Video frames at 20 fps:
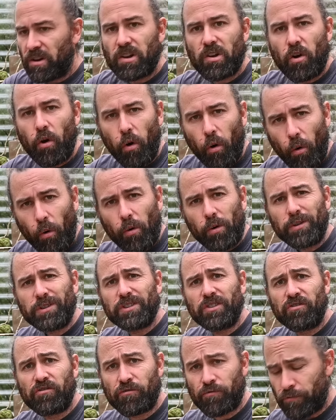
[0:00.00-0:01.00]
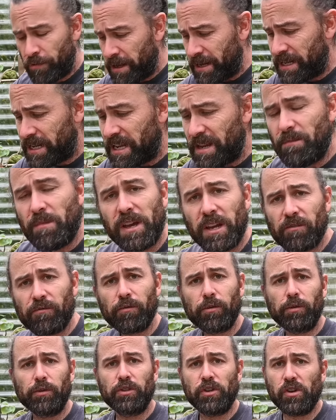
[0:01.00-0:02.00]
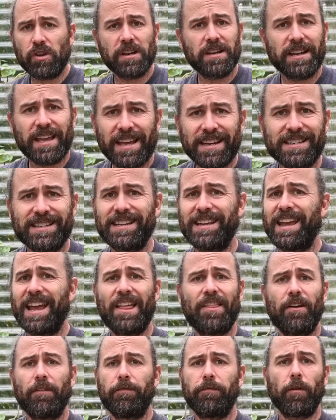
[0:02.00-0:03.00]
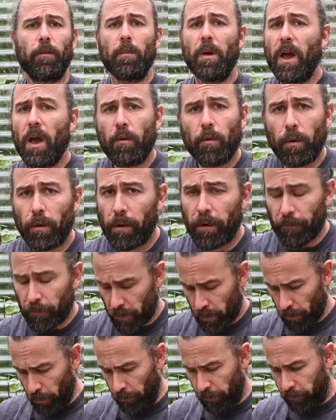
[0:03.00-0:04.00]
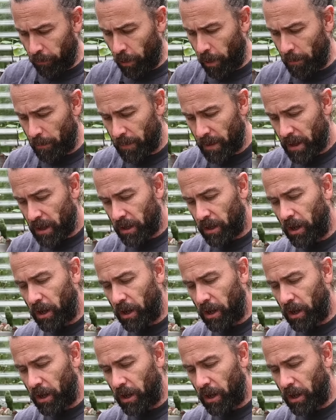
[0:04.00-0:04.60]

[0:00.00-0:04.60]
coarse, gritty minerals you can get together from wherever you're from,